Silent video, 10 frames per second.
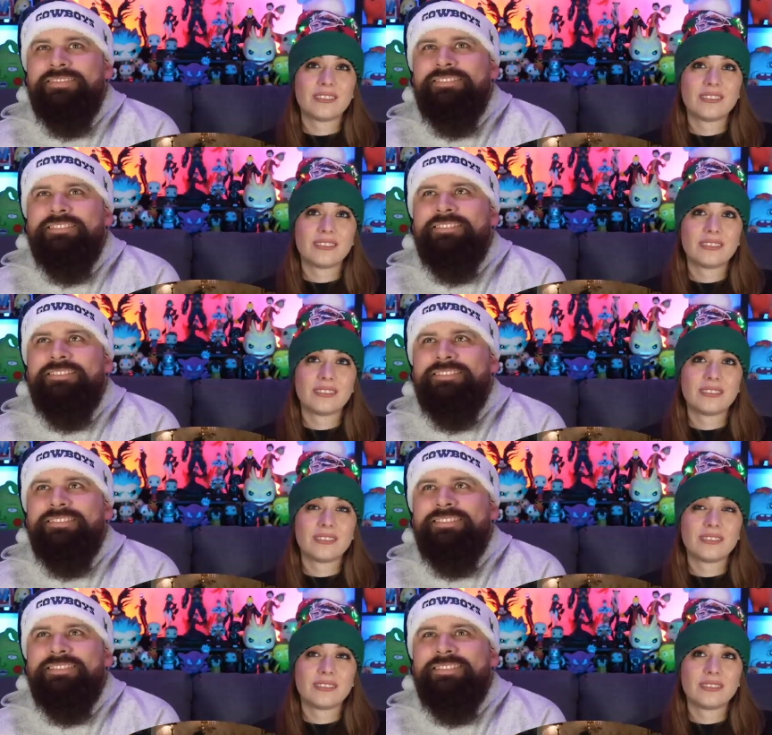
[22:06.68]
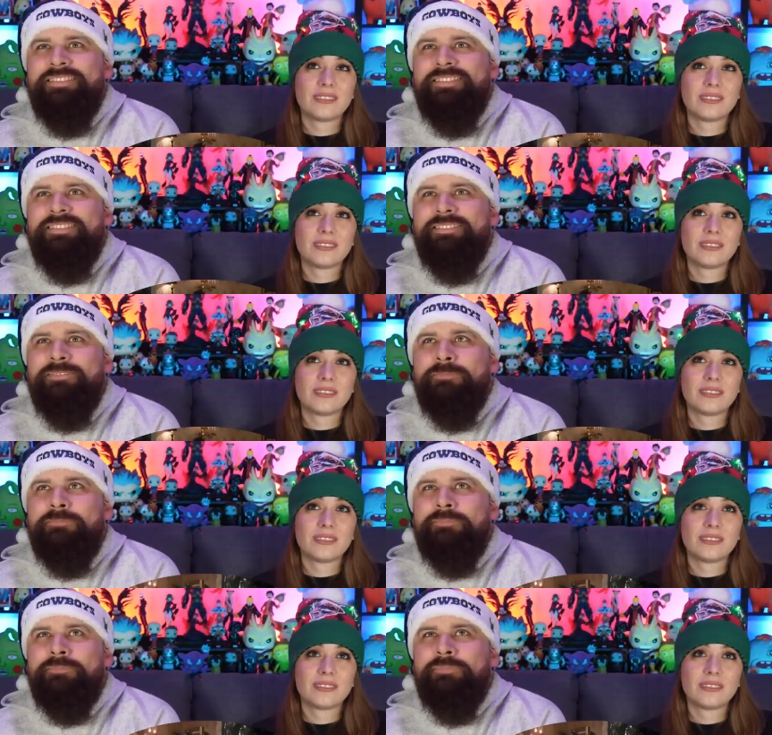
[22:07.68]

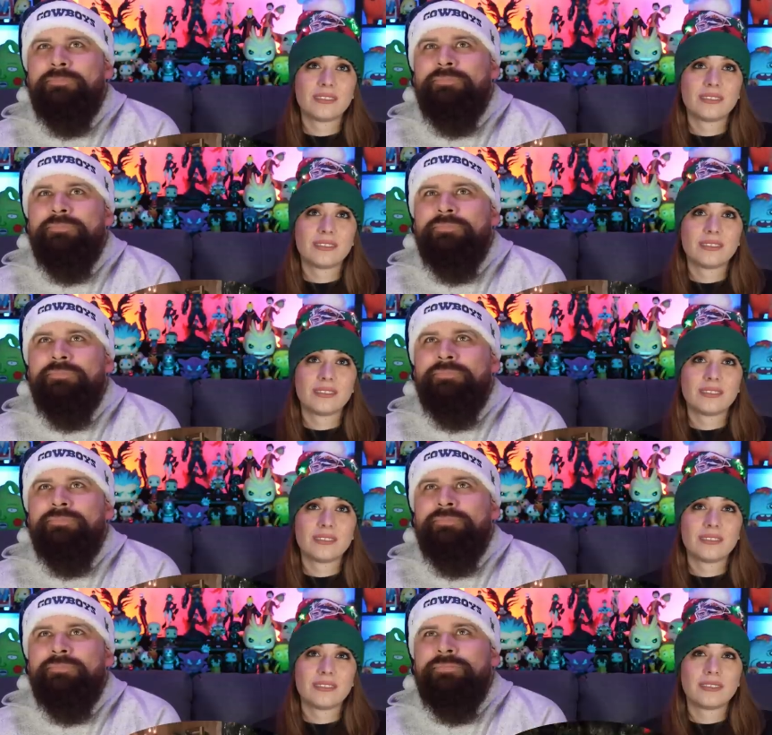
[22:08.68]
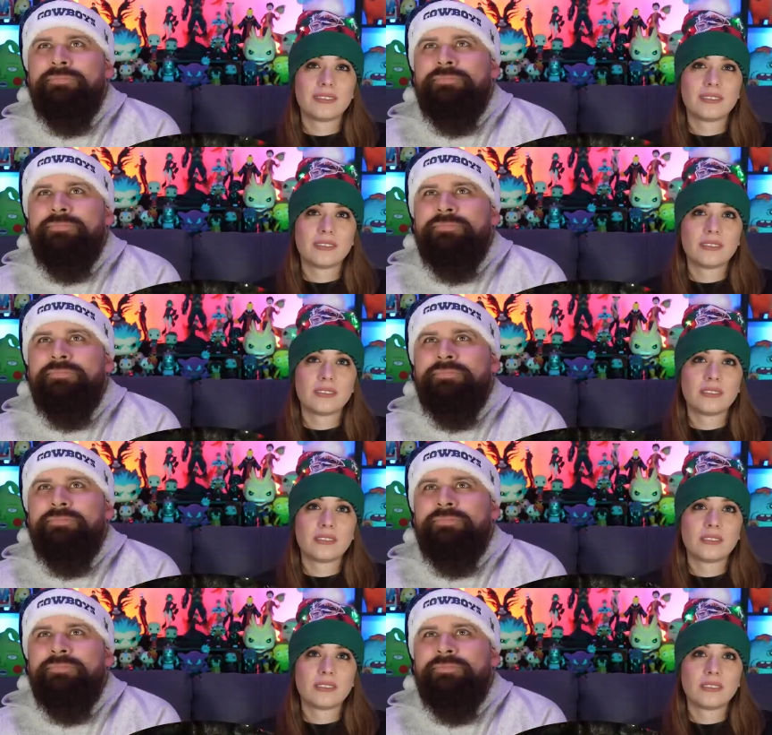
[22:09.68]

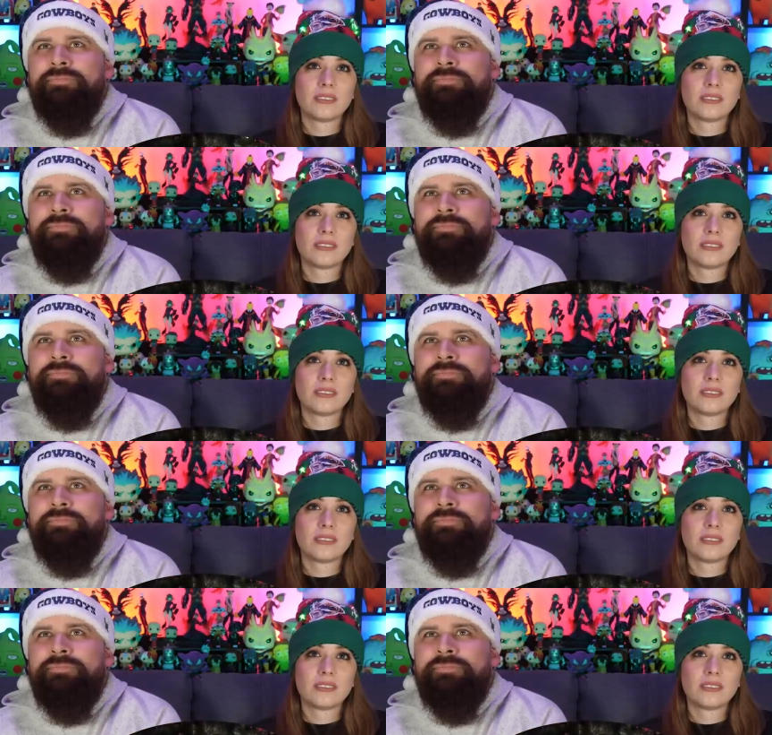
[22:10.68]
No one is speaking in this clip.